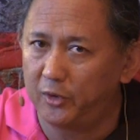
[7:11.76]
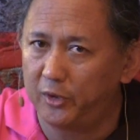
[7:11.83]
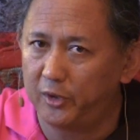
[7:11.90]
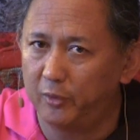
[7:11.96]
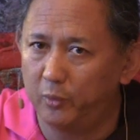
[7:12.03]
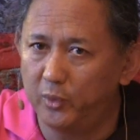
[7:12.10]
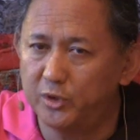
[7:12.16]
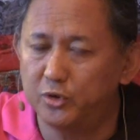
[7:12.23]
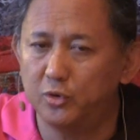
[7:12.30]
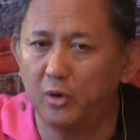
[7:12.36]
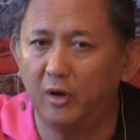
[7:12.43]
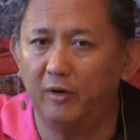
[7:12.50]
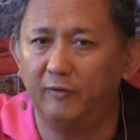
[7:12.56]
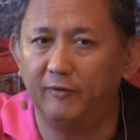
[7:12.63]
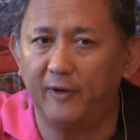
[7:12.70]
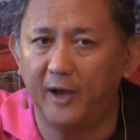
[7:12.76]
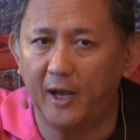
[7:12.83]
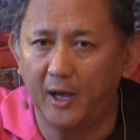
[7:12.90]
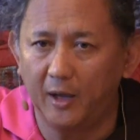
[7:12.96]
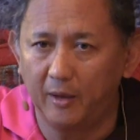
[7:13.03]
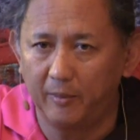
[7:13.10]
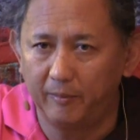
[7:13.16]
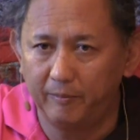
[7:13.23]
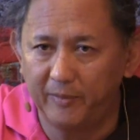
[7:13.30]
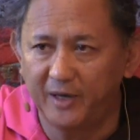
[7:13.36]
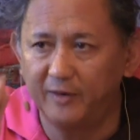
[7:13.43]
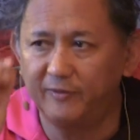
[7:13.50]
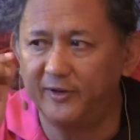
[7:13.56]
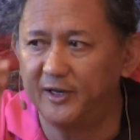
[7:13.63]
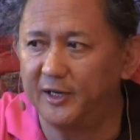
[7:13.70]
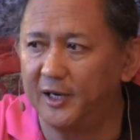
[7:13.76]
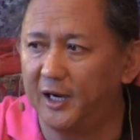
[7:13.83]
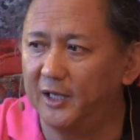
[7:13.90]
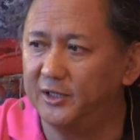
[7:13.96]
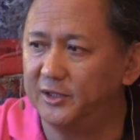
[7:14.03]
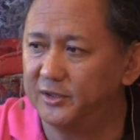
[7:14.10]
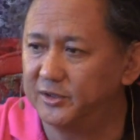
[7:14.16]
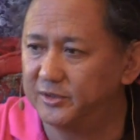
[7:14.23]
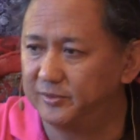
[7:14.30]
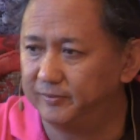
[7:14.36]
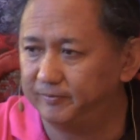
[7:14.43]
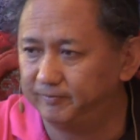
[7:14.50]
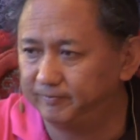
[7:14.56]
the wish of benefiting others,